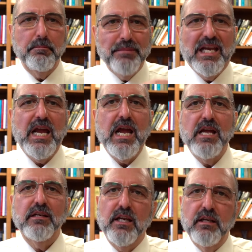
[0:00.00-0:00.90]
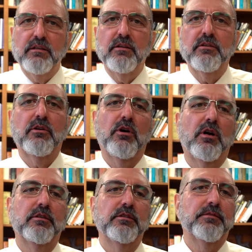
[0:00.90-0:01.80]
began in the
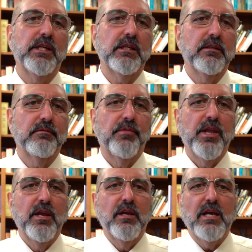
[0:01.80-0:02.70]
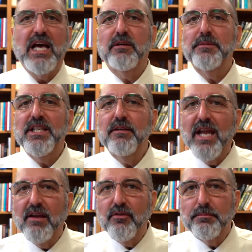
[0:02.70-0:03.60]
Garden of Eden. Adam and Eve
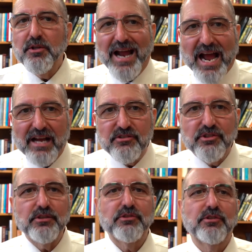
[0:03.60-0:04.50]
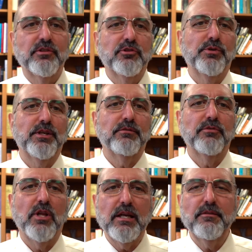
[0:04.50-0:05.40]
gave up their access to the Tree of
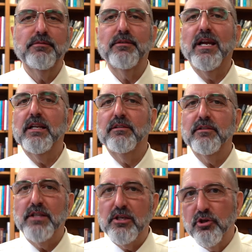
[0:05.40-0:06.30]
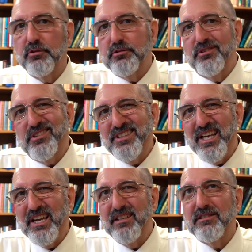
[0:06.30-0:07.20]
Life, and they chose
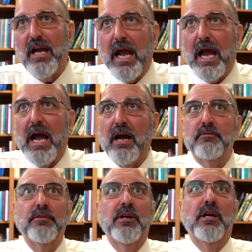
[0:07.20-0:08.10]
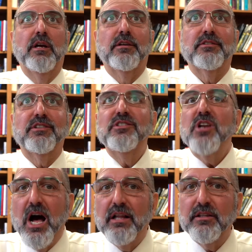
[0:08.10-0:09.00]
instead to have the
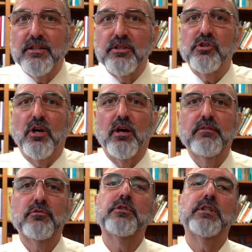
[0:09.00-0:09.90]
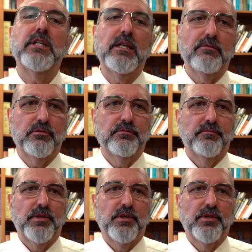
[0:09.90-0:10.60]
knowledge of good and evil.